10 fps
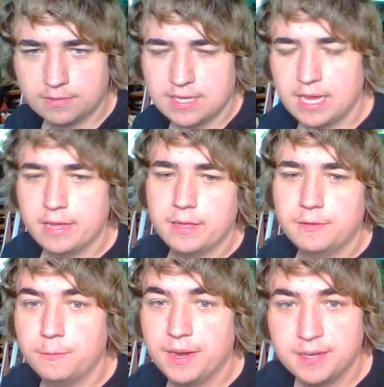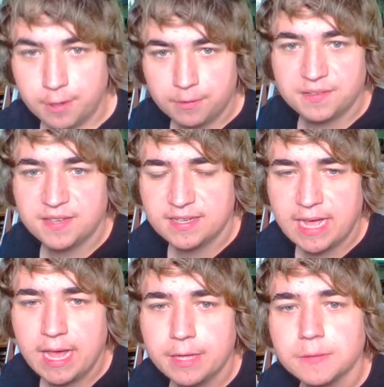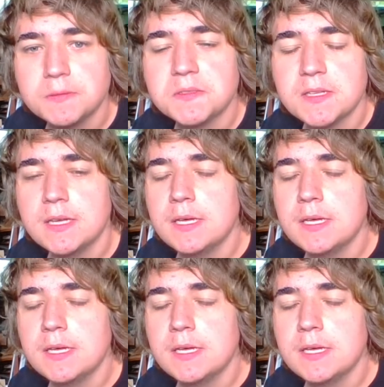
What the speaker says: kind of do my Takoda sit-downs,